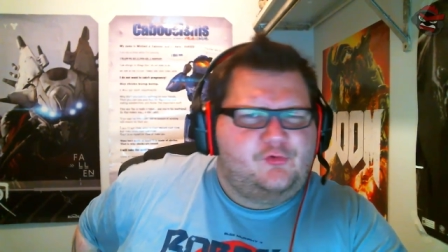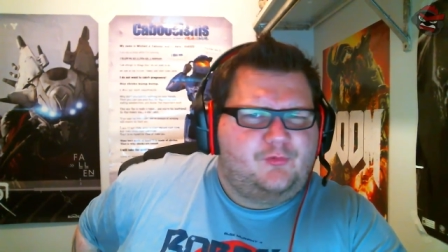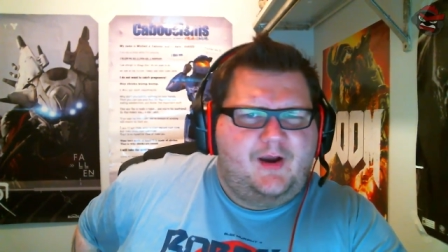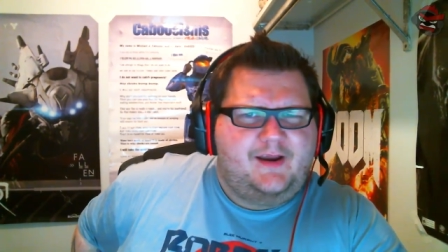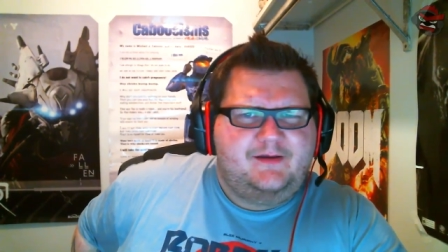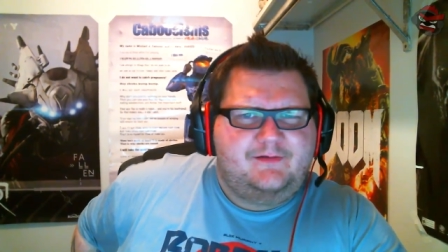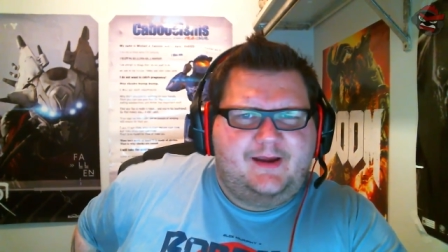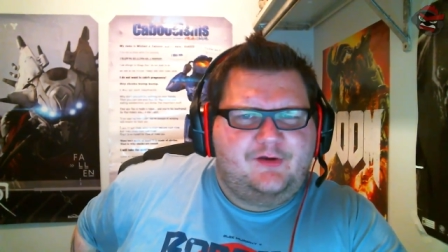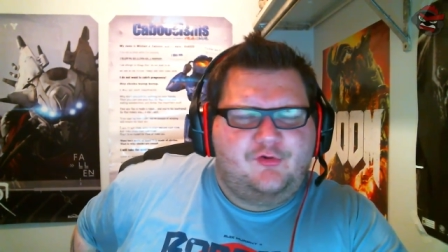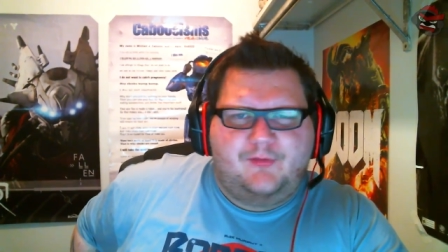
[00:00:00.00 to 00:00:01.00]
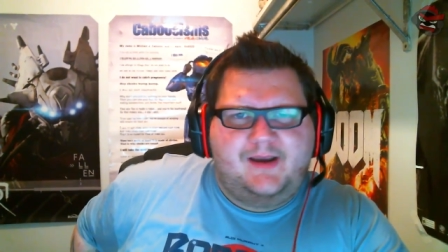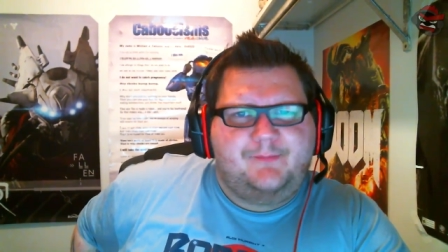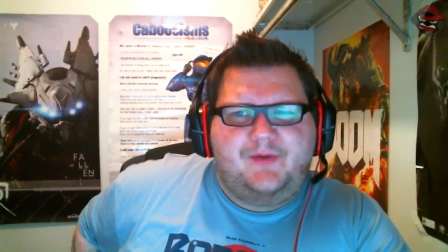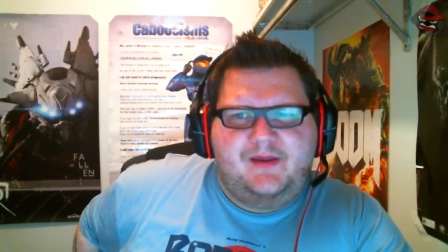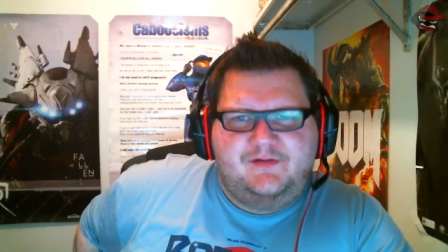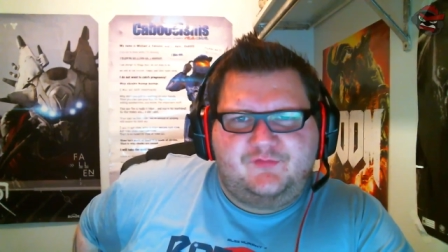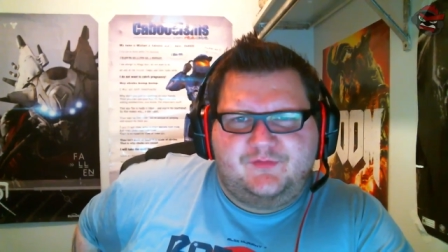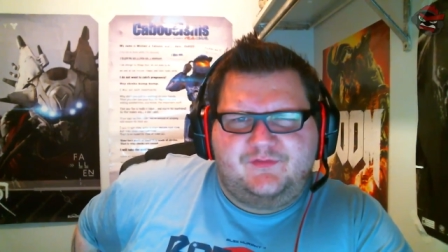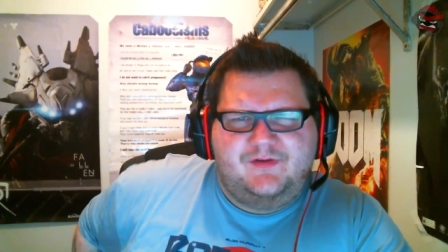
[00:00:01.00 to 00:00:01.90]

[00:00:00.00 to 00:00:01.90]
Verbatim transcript: Orion Dino Rampage, which